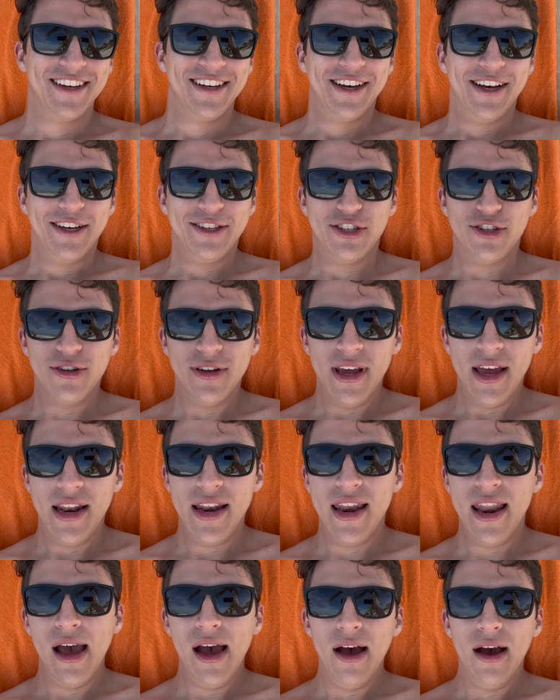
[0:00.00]
So yeah,
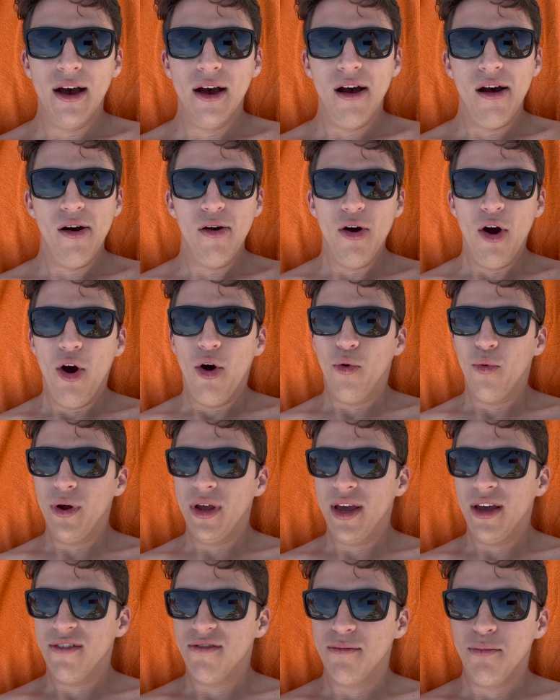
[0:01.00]
now we
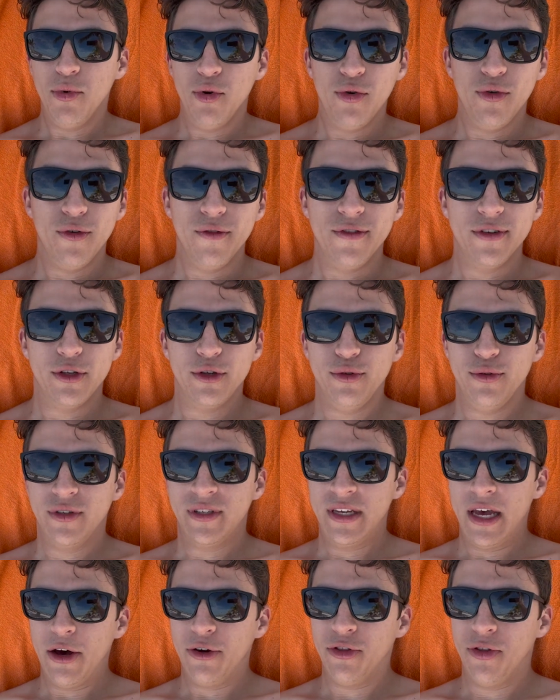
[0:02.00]
have moved to
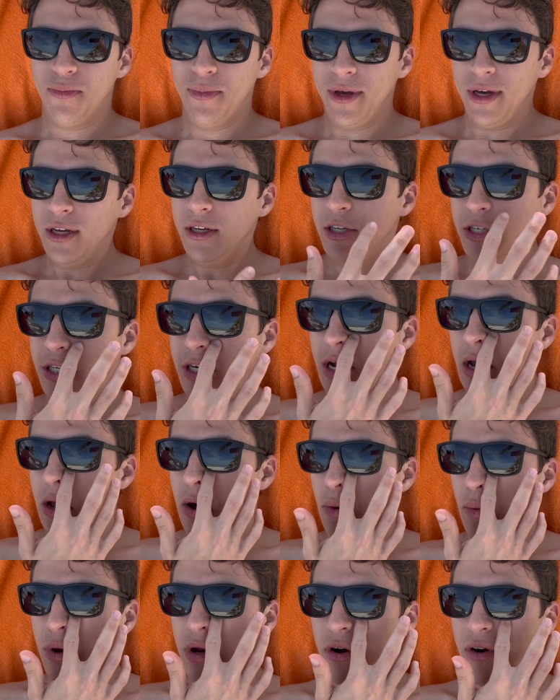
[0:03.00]
South Beach.
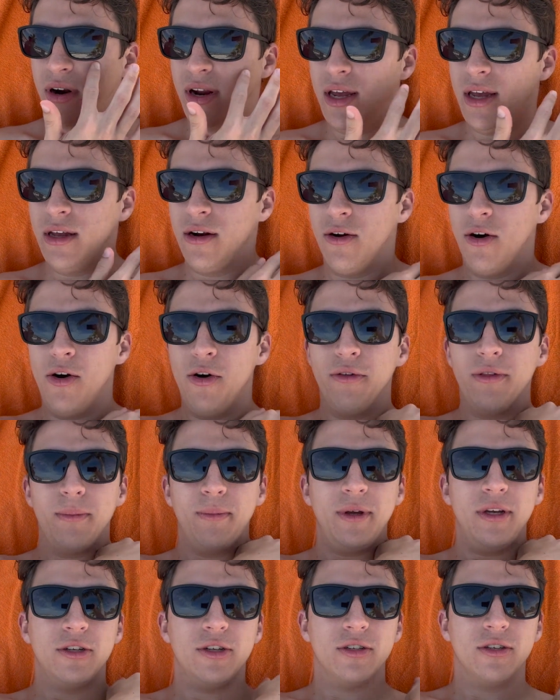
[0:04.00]
We are hitting all the
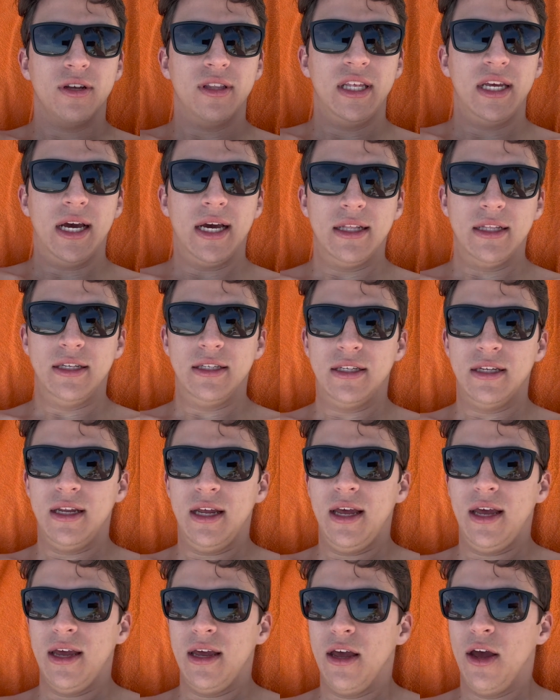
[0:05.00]
beaches on the island
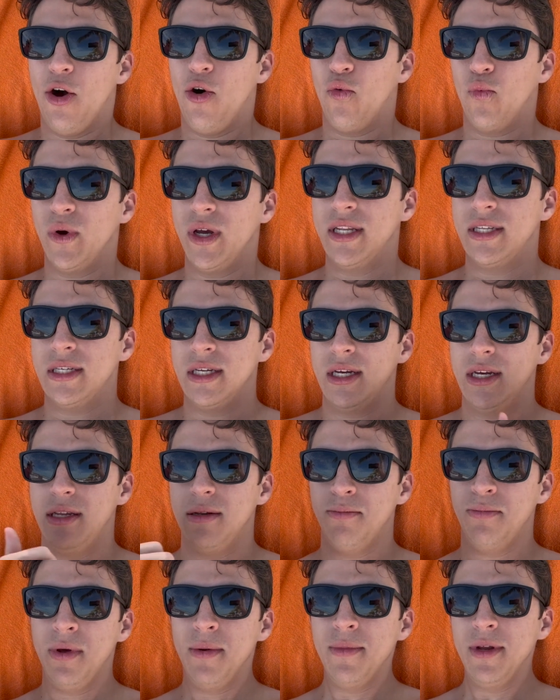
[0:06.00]
today. We
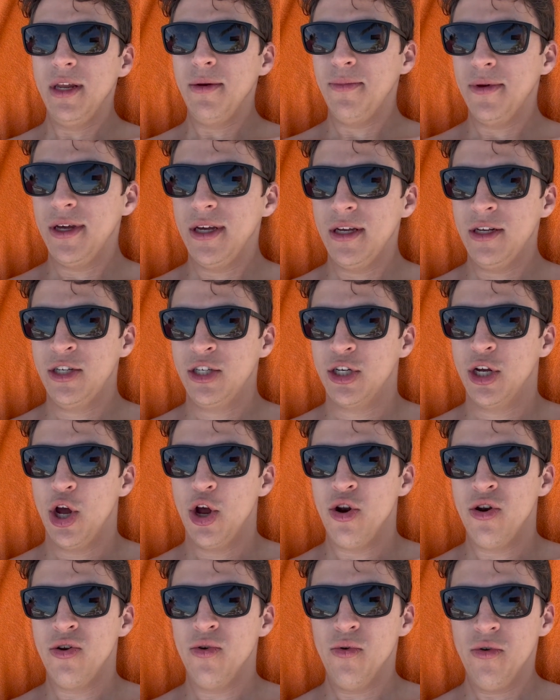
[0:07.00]
did Bimini Beach,
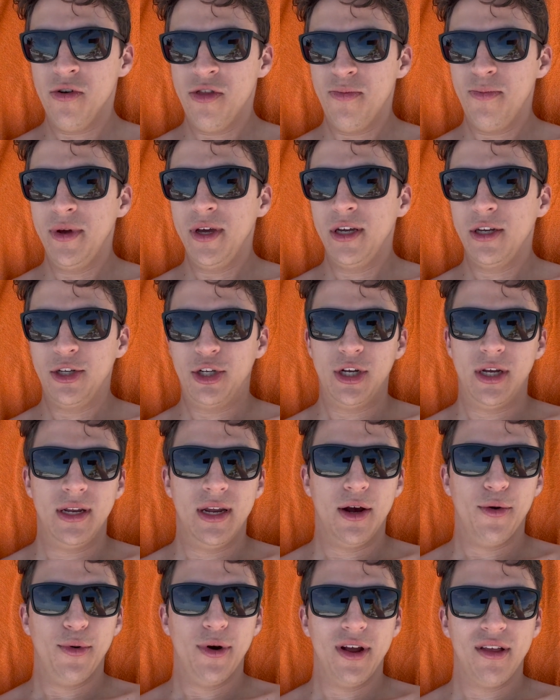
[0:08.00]
North Beach, and
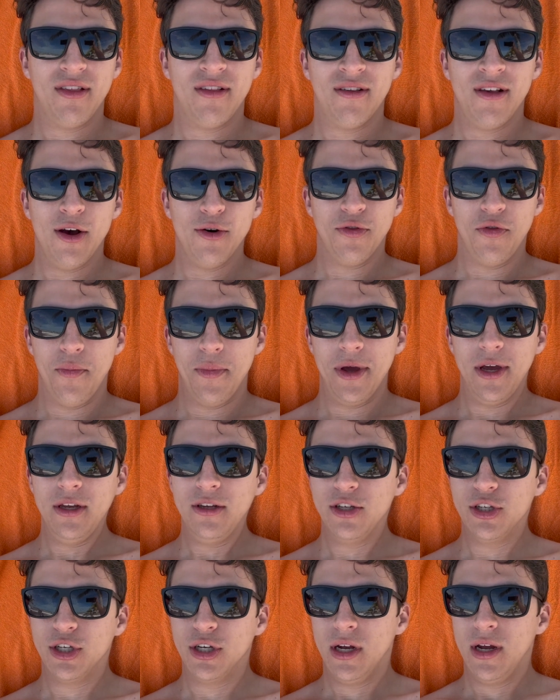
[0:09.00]
now we're at South
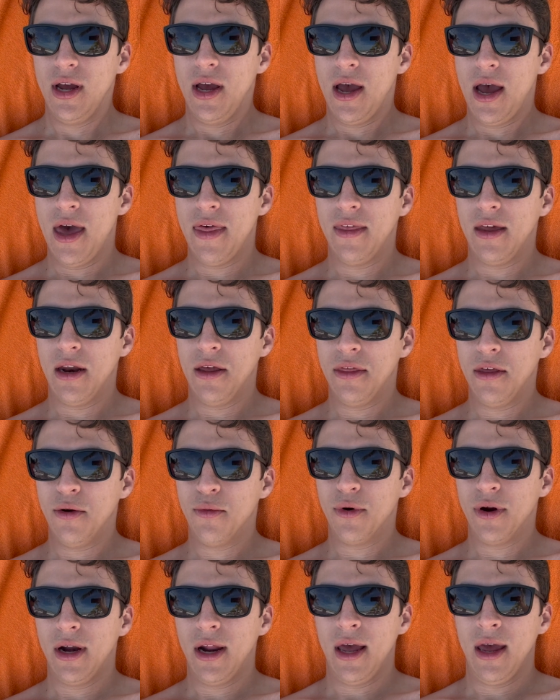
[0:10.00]
Beach. And then I think
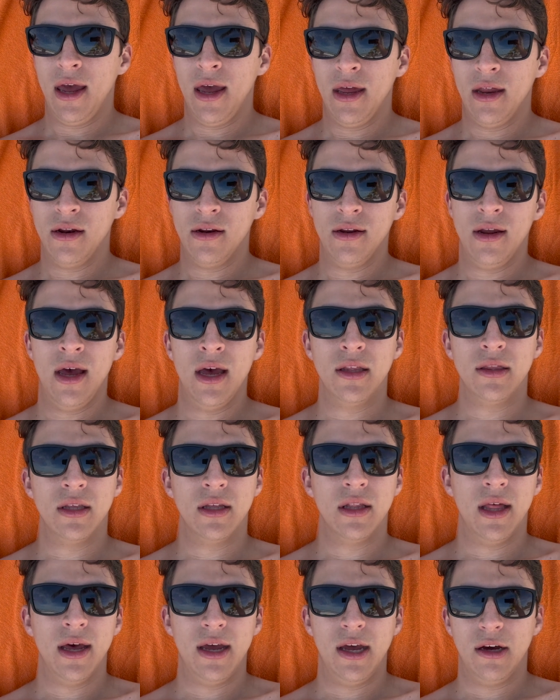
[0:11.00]
we're gonna end at the
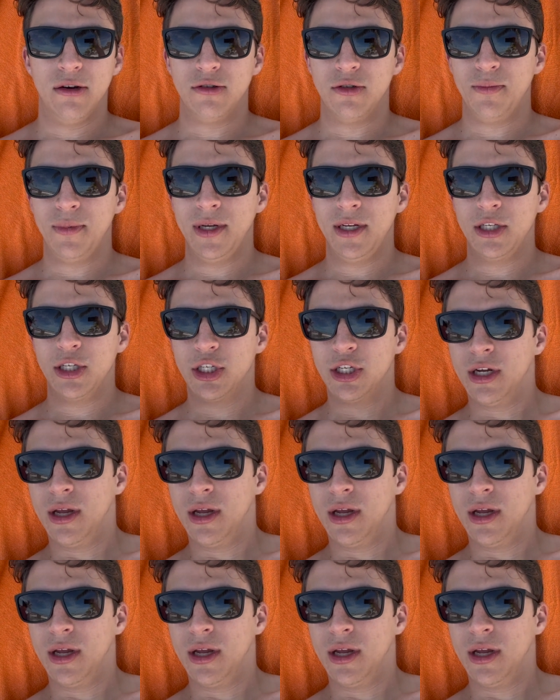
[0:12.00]
Lighthouse Beach.